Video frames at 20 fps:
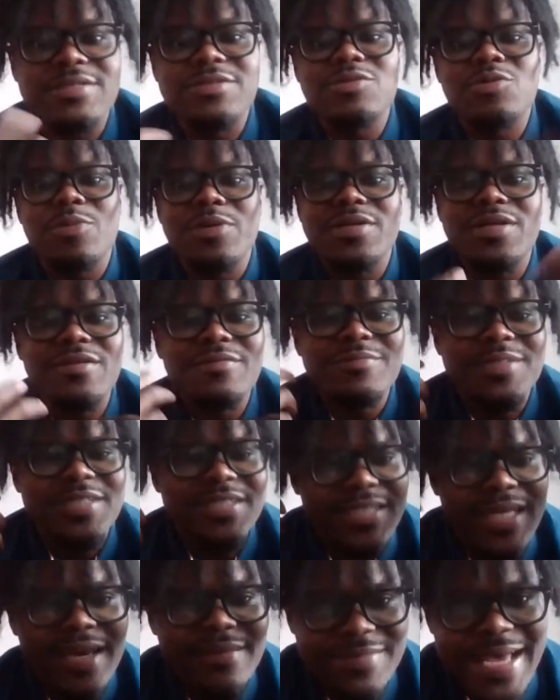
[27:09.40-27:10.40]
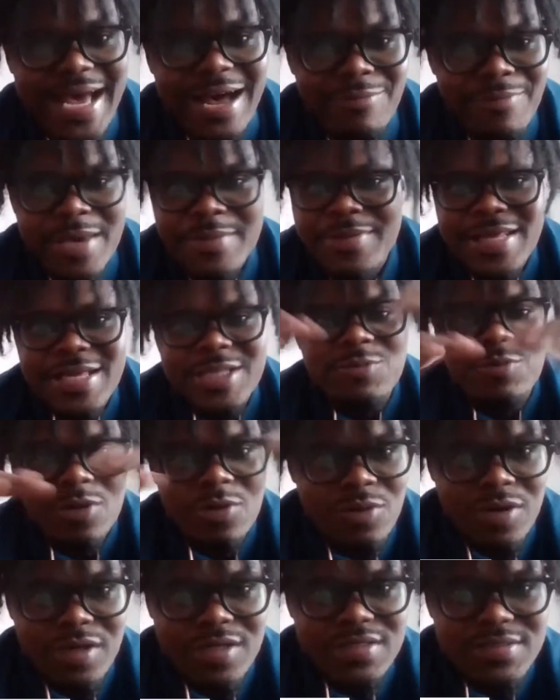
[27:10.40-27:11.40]
none of them stand out. Maybe that's what
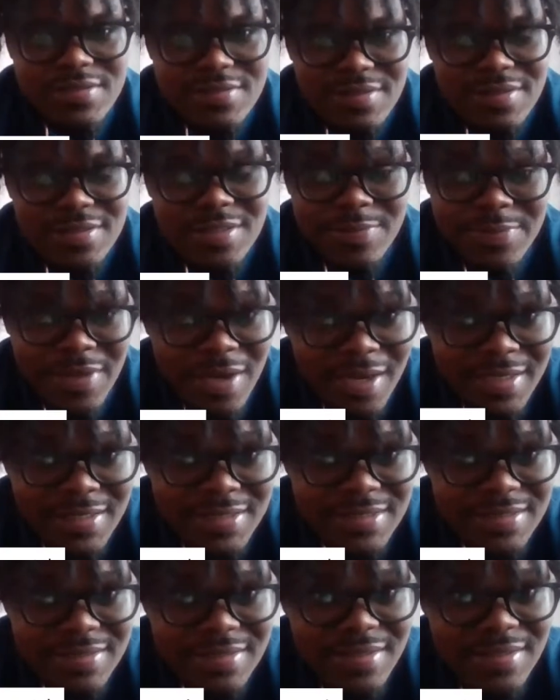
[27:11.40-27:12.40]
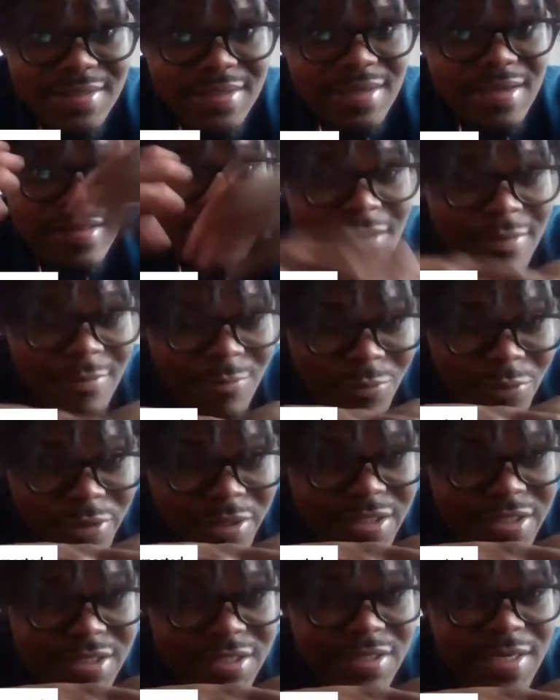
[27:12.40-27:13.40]
it was. To be honest, none of them
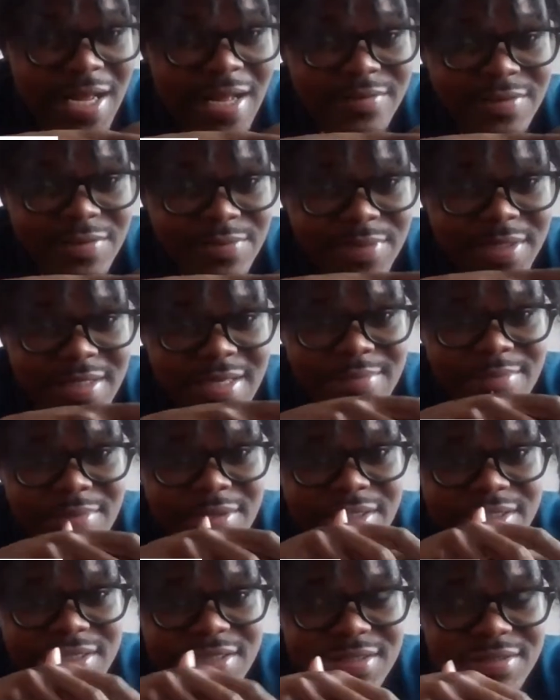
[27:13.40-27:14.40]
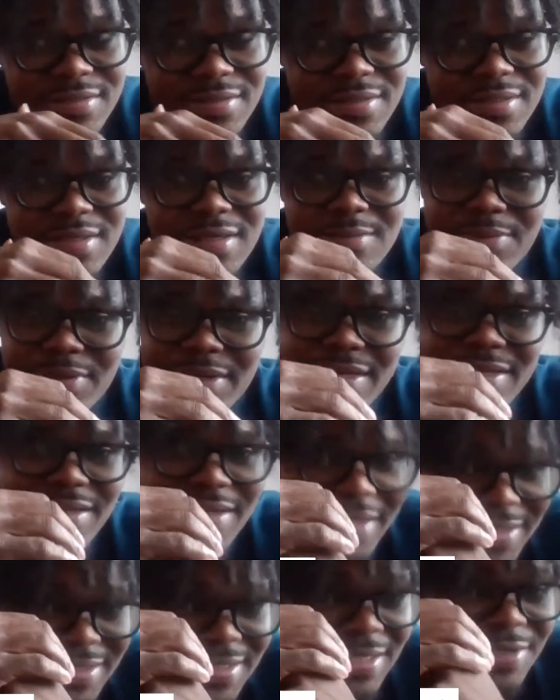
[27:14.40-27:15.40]
really stood out to me that much. But
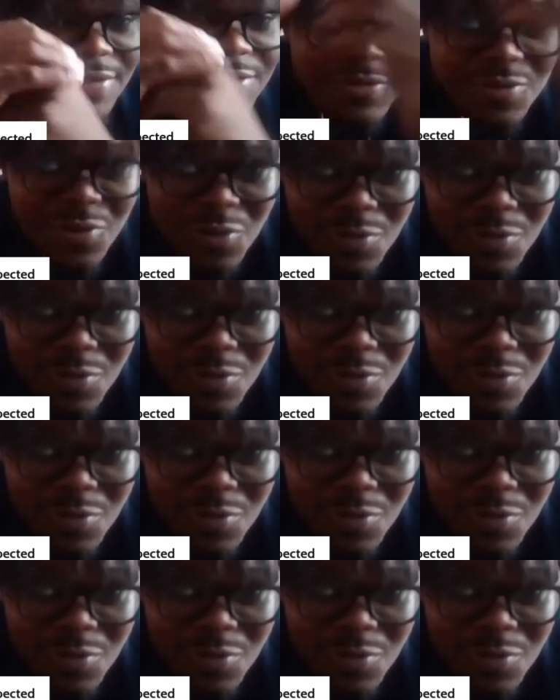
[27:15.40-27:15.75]
like I said, if there was